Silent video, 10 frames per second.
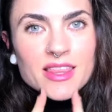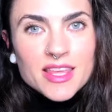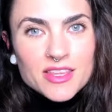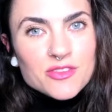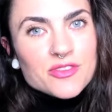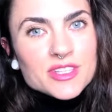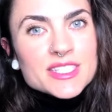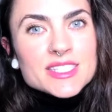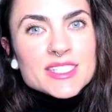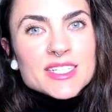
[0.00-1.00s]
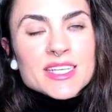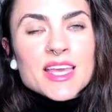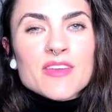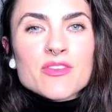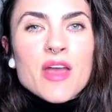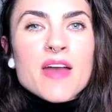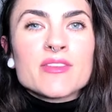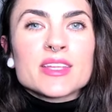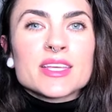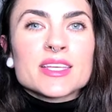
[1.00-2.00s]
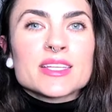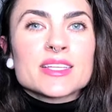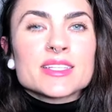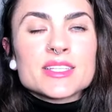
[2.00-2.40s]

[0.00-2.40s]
Thank you for listening. If you have any